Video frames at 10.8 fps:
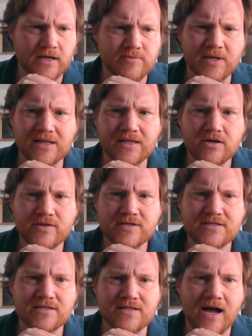To be clear,
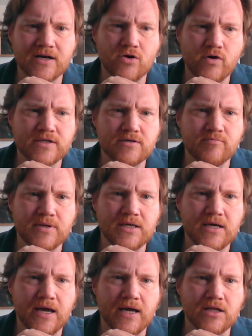this is not going to
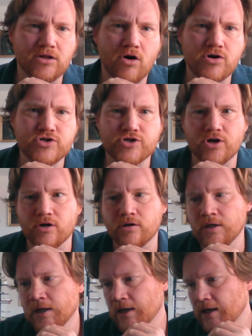be a larger